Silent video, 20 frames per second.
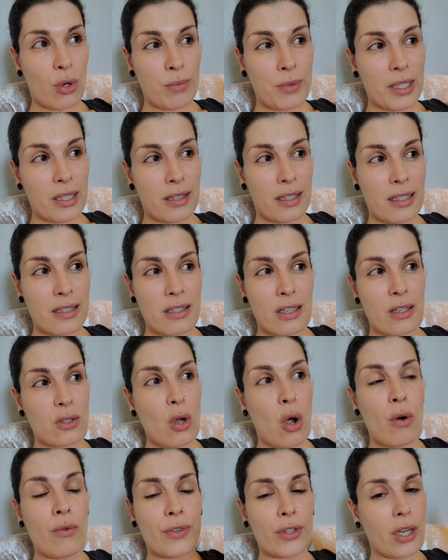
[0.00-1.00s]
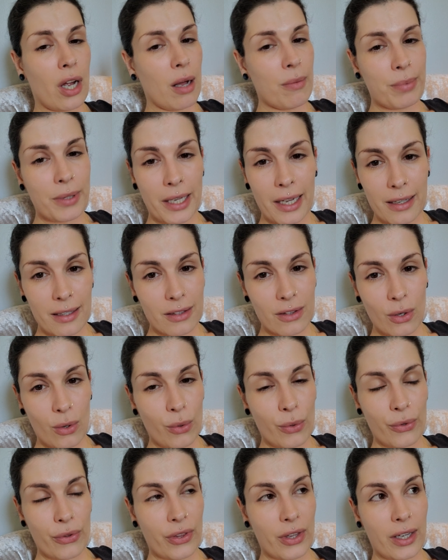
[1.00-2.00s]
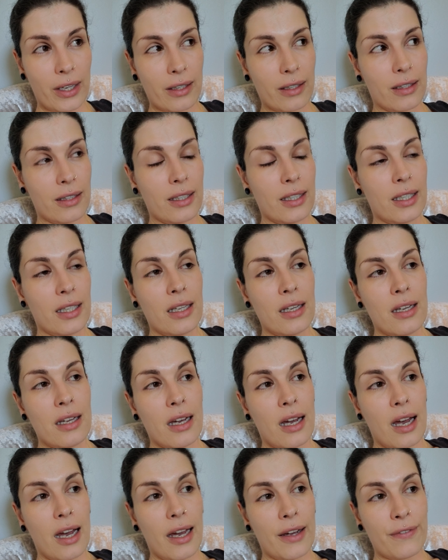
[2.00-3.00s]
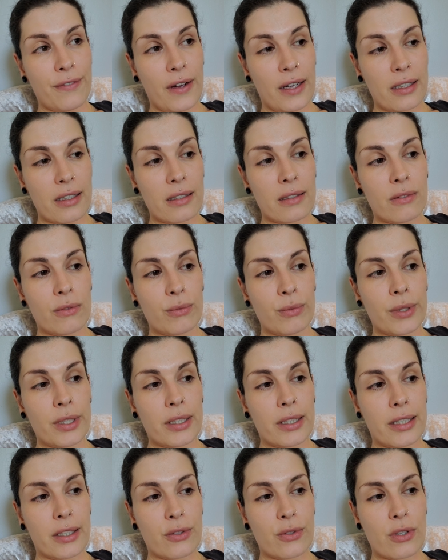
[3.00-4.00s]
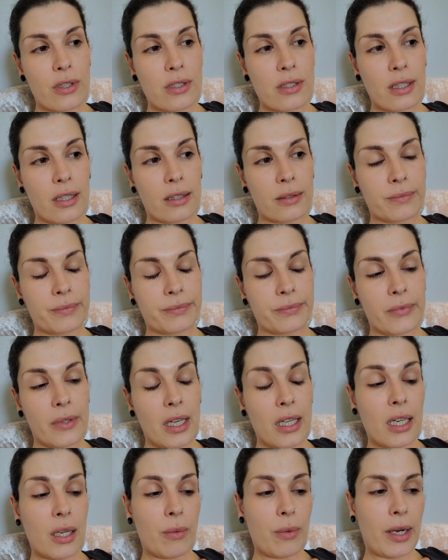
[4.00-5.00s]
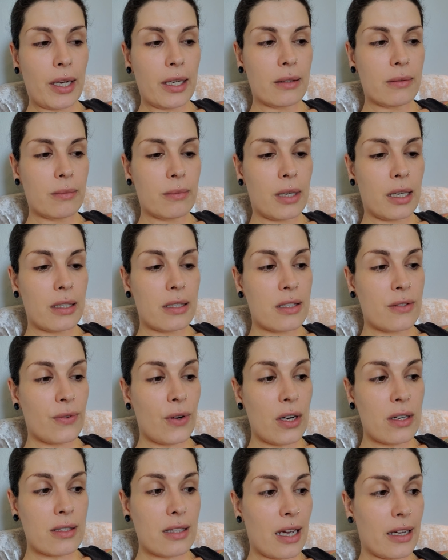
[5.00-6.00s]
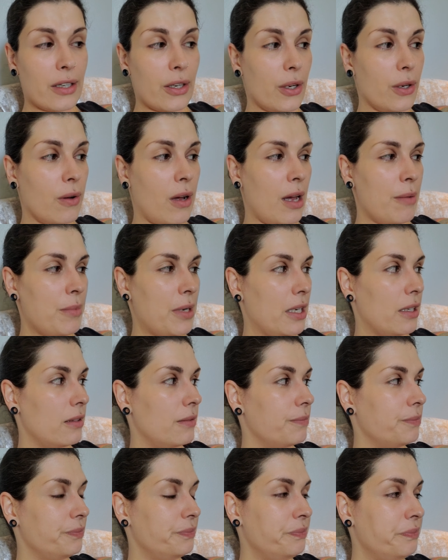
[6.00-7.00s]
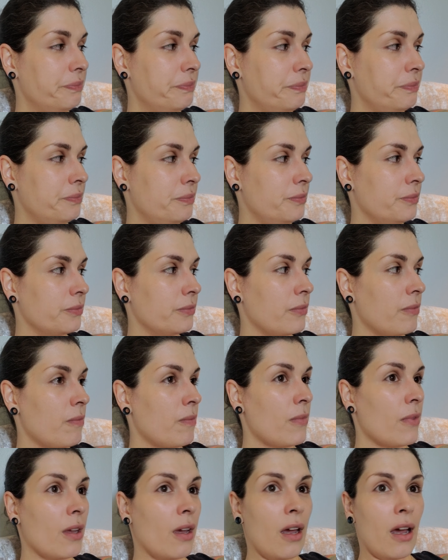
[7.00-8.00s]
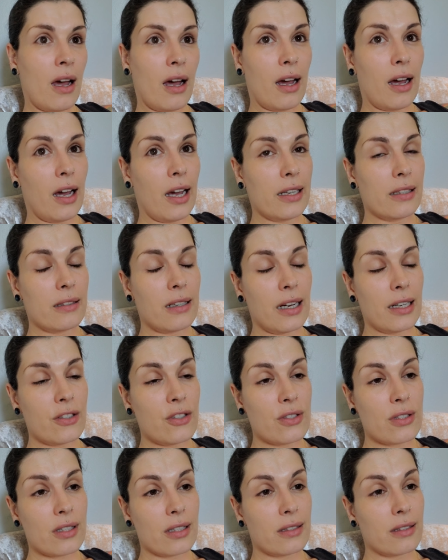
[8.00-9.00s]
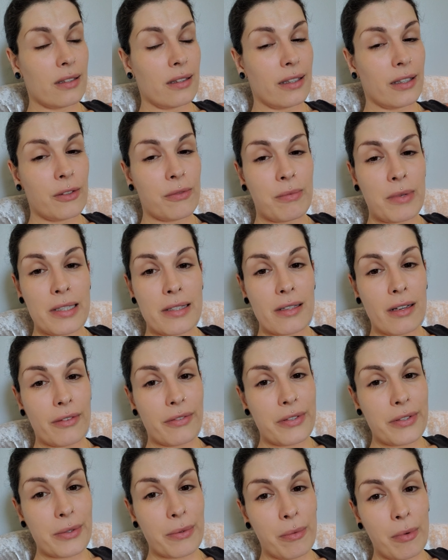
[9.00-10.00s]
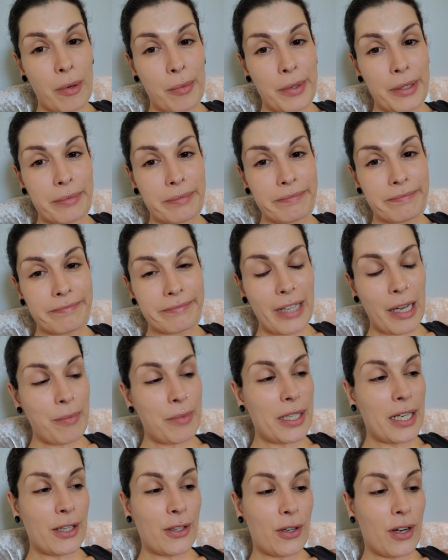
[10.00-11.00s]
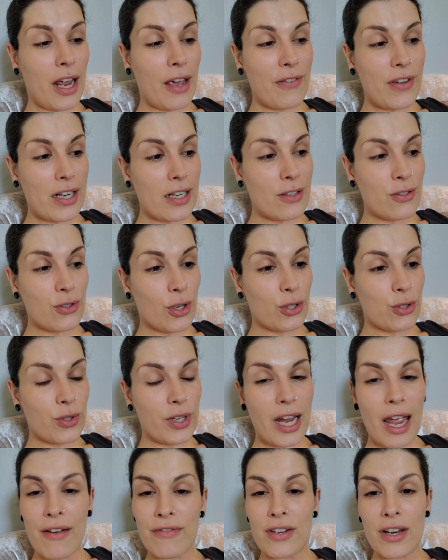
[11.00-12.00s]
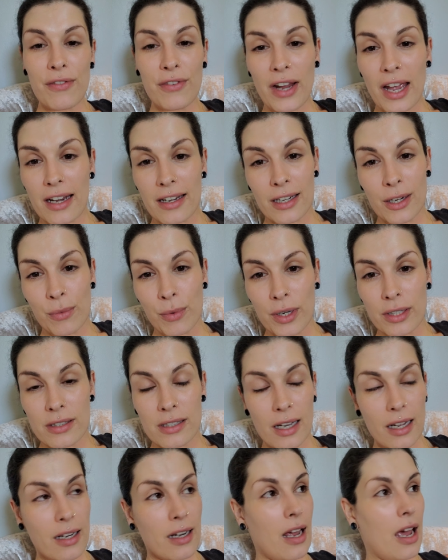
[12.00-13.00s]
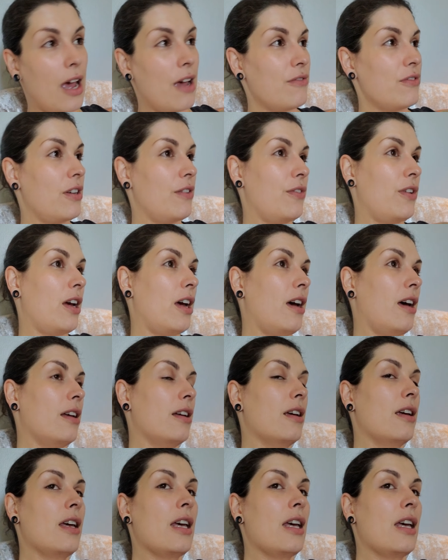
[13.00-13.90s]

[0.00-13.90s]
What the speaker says: many things, and it's overcomplicated the whole thing. I find it really interesting. Anyway, as far as I go, I mean, I just like to think of myself as a woman. I mean, I don't have any surgery. I've never had any work done. I've never had